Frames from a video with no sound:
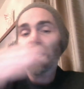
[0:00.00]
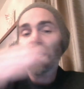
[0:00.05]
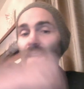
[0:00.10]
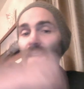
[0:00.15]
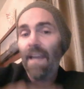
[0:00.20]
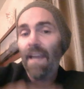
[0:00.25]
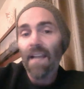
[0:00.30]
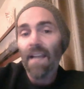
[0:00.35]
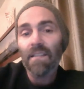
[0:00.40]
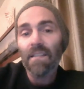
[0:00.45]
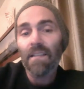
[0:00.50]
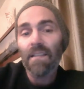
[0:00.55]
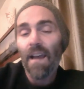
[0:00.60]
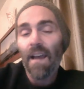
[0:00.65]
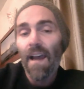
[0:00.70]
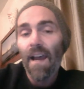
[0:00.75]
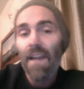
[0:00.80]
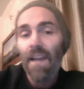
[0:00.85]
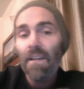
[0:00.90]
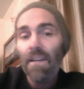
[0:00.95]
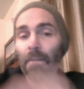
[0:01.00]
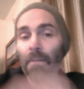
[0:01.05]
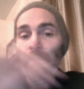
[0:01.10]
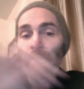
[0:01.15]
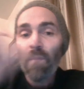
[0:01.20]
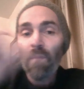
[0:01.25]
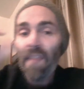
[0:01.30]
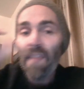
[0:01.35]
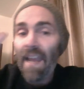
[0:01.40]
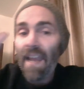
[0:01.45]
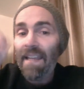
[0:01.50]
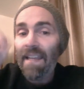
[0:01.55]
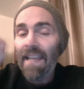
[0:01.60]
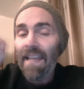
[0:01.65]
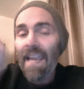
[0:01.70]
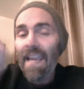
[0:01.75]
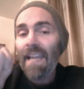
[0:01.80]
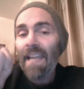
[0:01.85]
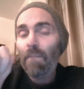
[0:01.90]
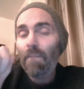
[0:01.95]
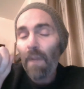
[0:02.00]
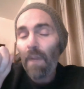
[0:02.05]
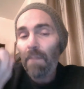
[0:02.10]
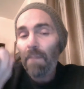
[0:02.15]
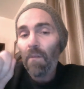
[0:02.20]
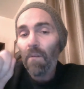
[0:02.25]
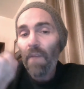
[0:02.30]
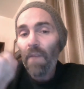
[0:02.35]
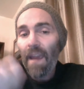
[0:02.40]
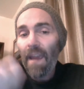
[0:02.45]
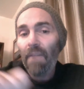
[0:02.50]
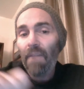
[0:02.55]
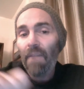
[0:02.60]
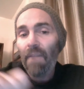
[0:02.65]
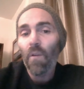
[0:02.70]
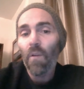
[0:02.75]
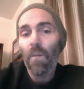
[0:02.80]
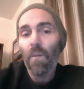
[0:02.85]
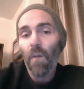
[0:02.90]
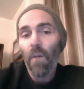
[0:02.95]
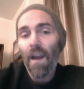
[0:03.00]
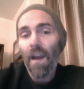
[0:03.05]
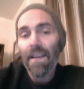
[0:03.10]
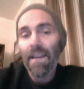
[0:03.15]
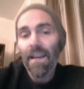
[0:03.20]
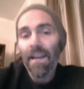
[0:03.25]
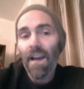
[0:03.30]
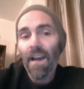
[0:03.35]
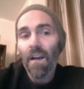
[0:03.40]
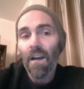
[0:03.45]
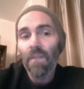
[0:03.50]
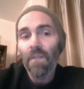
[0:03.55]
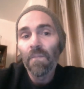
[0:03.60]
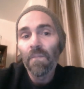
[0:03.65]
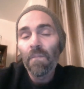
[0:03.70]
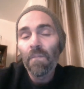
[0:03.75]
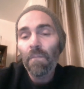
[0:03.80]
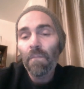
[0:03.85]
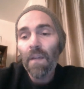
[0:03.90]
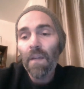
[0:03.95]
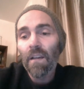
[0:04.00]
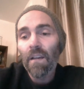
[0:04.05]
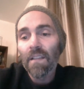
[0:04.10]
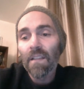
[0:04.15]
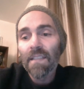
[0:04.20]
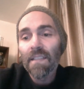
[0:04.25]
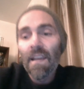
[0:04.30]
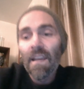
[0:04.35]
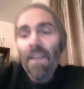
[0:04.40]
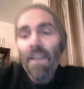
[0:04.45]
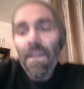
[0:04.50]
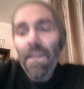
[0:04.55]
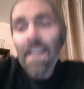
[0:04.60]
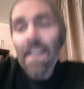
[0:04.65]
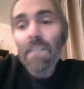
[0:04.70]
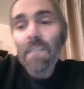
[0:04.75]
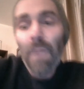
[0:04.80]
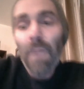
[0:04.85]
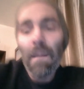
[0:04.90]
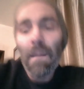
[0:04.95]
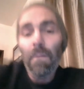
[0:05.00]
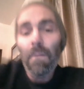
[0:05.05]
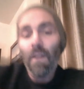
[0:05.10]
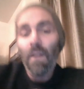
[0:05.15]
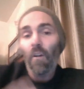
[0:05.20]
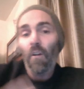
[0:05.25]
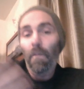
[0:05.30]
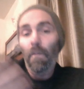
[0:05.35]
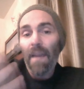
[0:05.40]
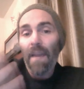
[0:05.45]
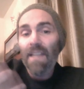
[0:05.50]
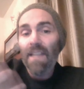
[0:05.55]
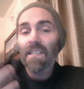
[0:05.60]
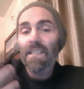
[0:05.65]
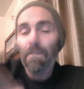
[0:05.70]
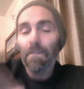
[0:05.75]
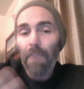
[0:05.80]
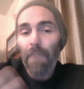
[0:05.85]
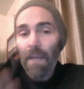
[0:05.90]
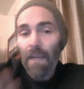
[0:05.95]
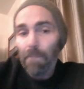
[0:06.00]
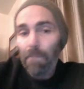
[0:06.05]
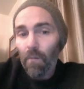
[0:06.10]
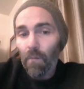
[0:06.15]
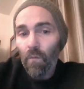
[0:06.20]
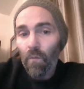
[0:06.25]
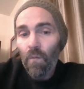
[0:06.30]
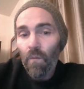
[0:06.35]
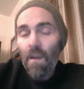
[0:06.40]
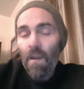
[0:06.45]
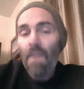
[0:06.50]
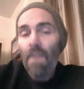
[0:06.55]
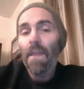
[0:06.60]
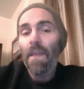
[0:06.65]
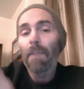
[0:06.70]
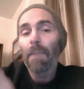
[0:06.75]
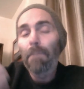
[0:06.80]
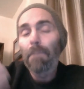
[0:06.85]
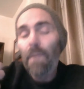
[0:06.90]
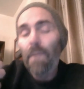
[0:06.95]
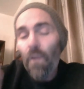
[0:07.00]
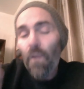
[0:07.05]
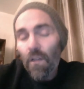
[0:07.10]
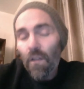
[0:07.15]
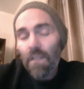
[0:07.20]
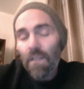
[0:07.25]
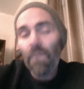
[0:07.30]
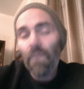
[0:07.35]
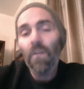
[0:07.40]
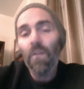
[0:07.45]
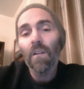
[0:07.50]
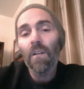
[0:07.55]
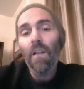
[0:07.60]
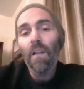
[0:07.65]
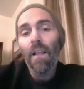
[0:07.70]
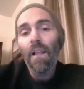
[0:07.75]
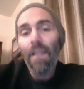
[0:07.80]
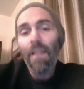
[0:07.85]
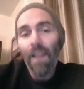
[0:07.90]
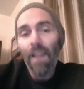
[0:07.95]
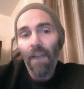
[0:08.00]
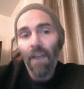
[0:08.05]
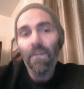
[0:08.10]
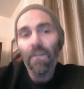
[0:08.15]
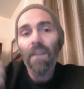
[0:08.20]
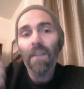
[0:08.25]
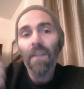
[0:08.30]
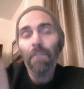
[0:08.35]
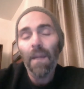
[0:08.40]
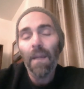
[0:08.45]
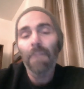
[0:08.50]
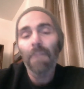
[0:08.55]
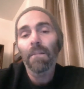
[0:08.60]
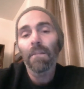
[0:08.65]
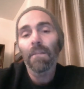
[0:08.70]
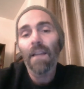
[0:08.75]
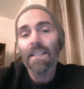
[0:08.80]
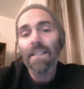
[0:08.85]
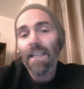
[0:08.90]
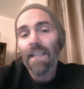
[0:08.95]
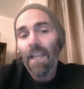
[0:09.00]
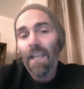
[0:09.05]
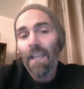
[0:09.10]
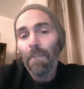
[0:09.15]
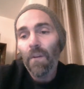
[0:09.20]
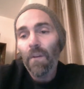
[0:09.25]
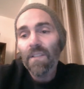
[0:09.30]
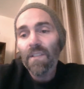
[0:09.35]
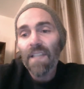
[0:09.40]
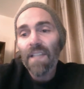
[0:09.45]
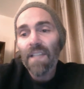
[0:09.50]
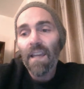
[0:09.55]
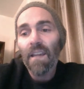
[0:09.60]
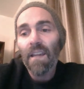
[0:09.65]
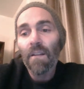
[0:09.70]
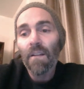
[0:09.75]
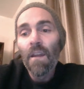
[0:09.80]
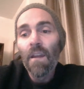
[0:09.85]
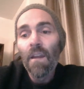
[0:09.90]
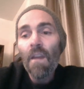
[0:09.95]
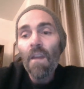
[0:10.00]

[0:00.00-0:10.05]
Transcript: and the outside, they need people there for them right now, because these people are amazing people. They're beautiful, loving people, as I keep on saying.